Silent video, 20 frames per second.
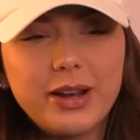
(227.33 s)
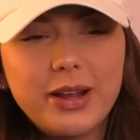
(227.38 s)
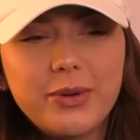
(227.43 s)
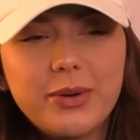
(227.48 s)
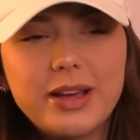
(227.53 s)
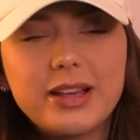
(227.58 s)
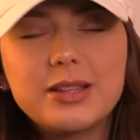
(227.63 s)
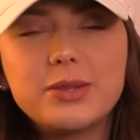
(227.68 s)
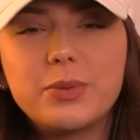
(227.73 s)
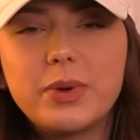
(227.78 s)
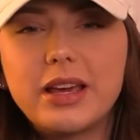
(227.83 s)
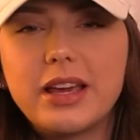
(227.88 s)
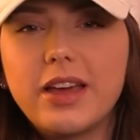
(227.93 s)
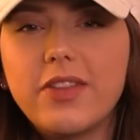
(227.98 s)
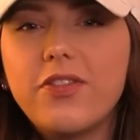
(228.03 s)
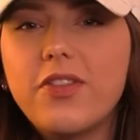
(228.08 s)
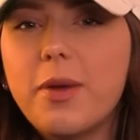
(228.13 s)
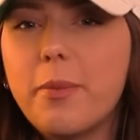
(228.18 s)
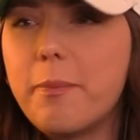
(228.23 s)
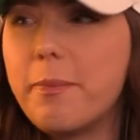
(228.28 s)
anyways, we
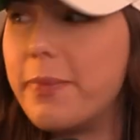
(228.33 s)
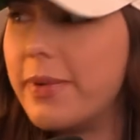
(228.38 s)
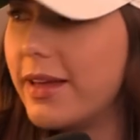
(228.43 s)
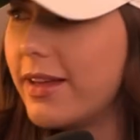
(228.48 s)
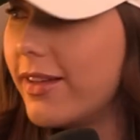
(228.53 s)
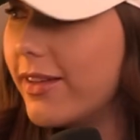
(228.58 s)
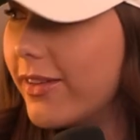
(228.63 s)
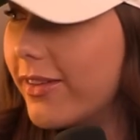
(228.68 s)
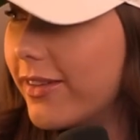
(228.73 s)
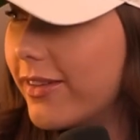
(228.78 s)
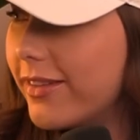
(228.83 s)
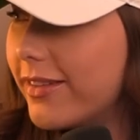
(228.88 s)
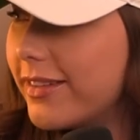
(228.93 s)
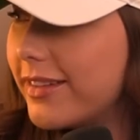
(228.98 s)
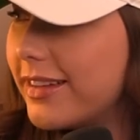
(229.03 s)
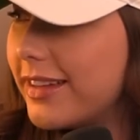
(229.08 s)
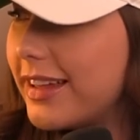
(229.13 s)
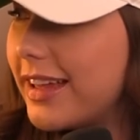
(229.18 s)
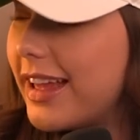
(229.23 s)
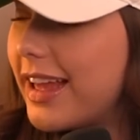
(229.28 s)
get the bill,
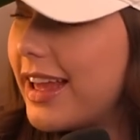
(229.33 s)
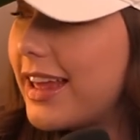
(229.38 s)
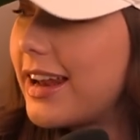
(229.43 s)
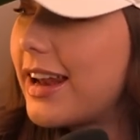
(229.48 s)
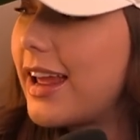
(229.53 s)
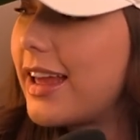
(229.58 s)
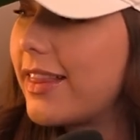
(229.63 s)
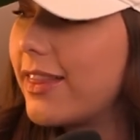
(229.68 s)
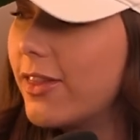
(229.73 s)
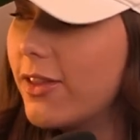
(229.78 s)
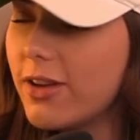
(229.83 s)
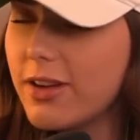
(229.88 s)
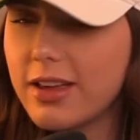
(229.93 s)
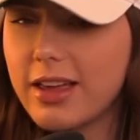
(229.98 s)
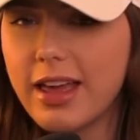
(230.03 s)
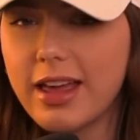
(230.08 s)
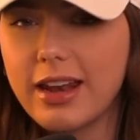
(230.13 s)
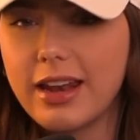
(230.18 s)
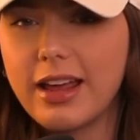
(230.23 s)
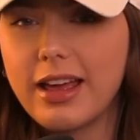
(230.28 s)
and I
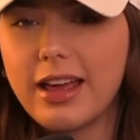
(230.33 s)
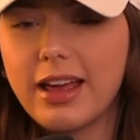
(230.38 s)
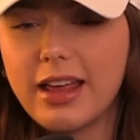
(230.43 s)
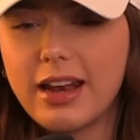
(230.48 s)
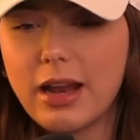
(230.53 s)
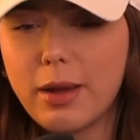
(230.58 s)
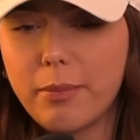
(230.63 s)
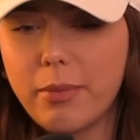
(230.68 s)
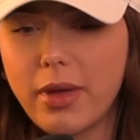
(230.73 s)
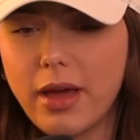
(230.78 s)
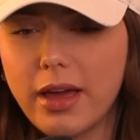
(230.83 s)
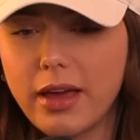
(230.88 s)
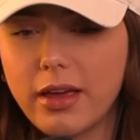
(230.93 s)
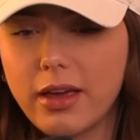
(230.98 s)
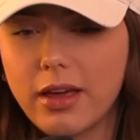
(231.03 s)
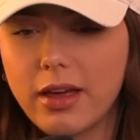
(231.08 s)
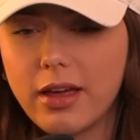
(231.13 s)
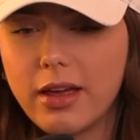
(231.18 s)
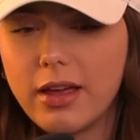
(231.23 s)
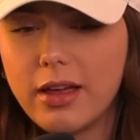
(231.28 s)
look at it, and I'm
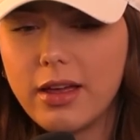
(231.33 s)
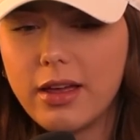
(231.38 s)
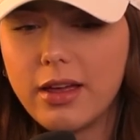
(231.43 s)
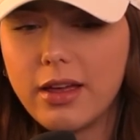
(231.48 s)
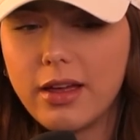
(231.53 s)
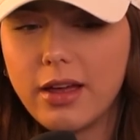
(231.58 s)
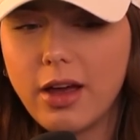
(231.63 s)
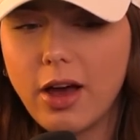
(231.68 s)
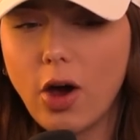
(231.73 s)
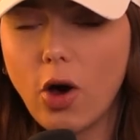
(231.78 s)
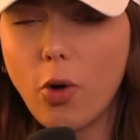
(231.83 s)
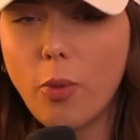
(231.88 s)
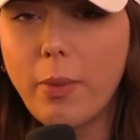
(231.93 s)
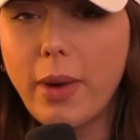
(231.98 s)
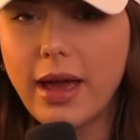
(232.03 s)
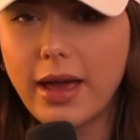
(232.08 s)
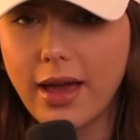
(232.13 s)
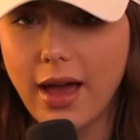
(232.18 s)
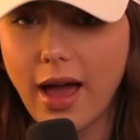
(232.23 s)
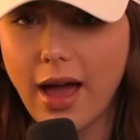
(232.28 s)
like, oh,
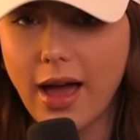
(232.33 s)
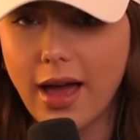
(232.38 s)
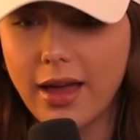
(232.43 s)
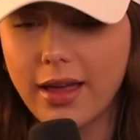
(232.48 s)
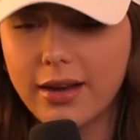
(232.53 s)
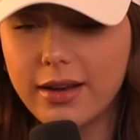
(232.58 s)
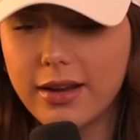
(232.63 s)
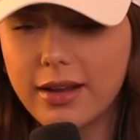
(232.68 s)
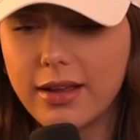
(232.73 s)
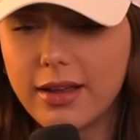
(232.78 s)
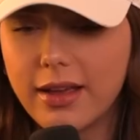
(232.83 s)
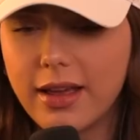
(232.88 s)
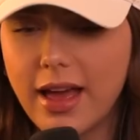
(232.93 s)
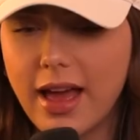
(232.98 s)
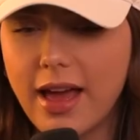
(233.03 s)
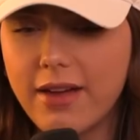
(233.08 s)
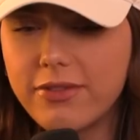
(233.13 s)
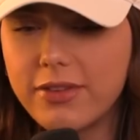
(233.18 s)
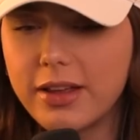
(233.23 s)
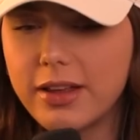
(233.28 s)
my God,
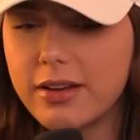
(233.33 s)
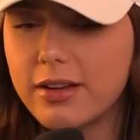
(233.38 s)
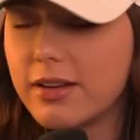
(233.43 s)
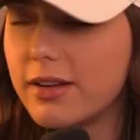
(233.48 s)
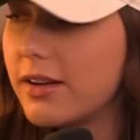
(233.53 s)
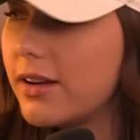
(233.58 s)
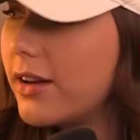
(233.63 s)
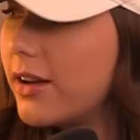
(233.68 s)
Evan,